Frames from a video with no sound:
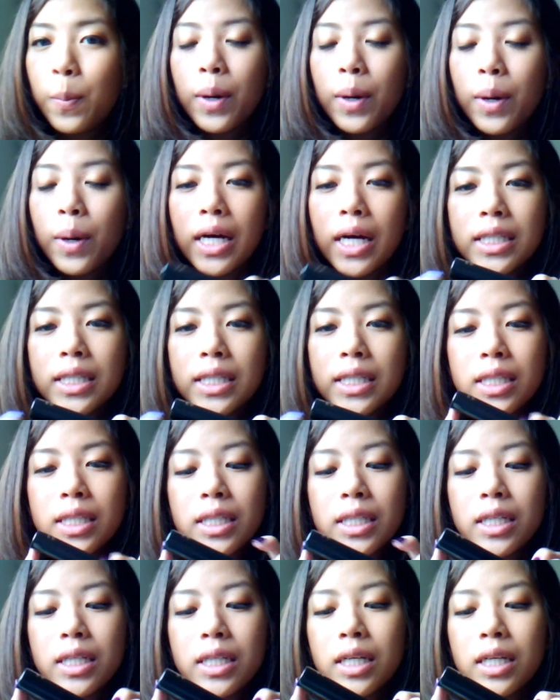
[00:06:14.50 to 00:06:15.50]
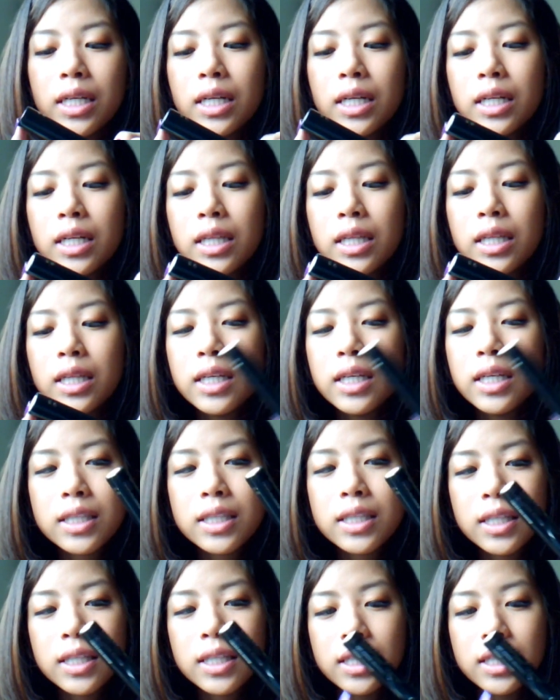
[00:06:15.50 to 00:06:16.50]
but this
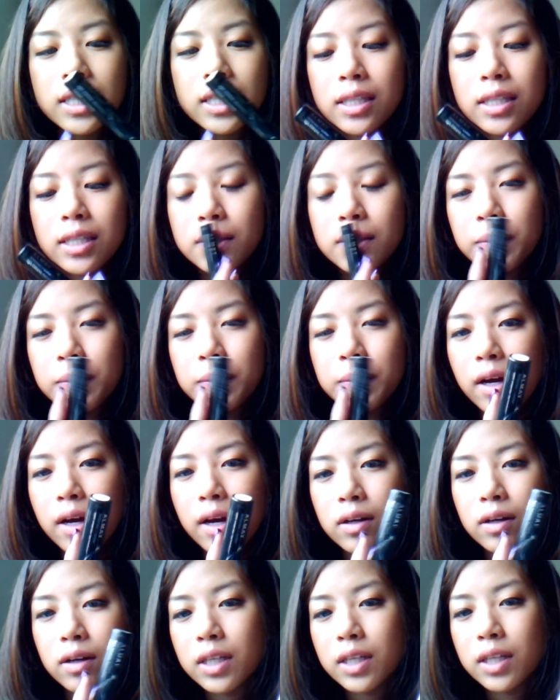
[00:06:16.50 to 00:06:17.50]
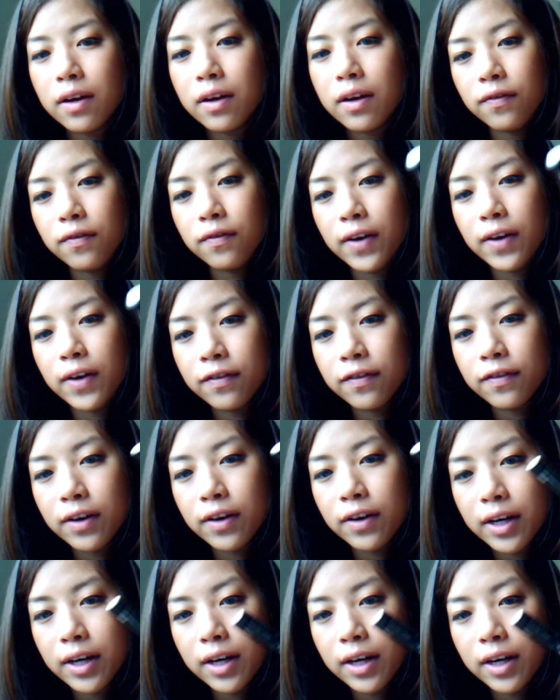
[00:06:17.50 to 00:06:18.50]
is my all-time
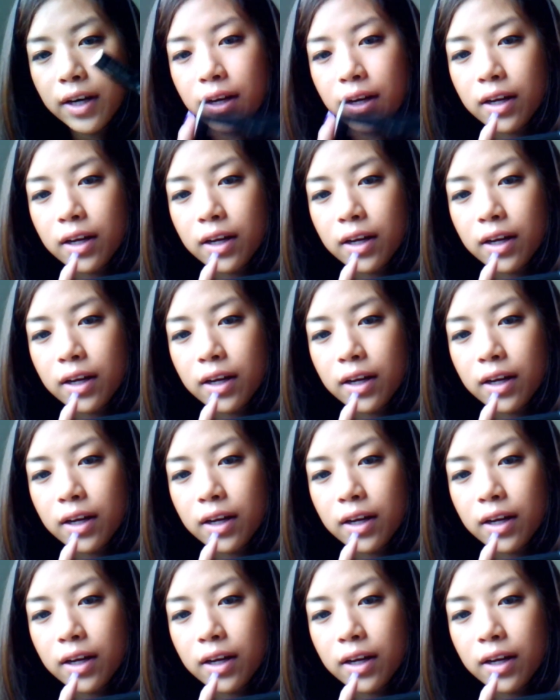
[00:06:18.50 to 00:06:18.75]
favorite.